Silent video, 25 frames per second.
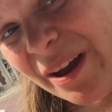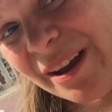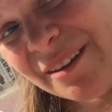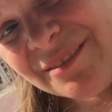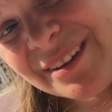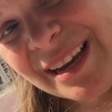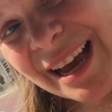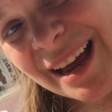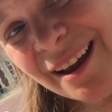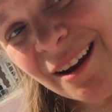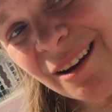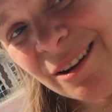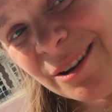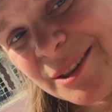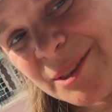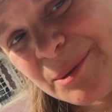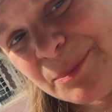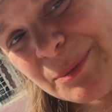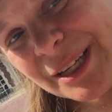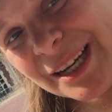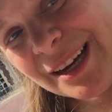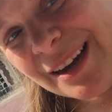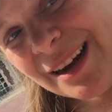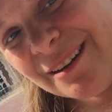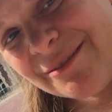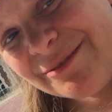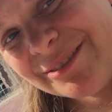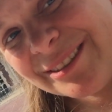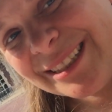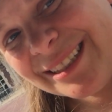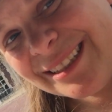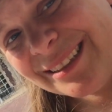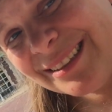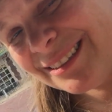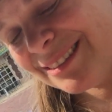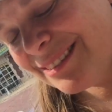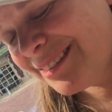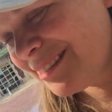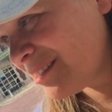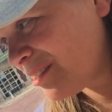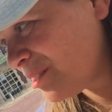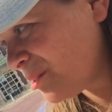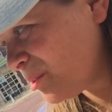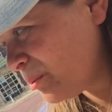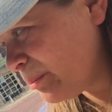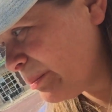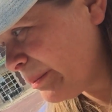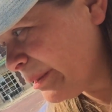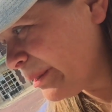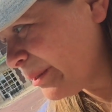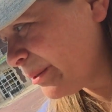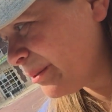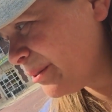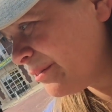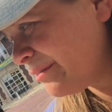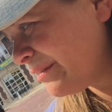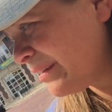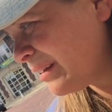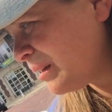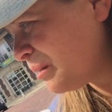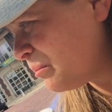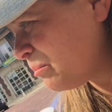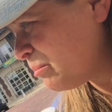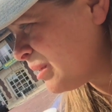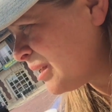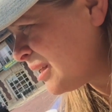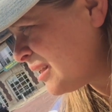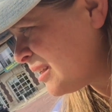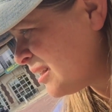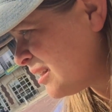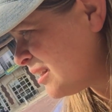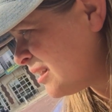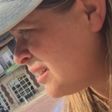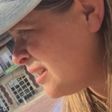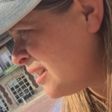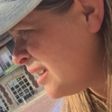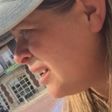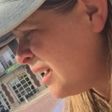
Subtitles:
I have not always been confident. This is a super new development.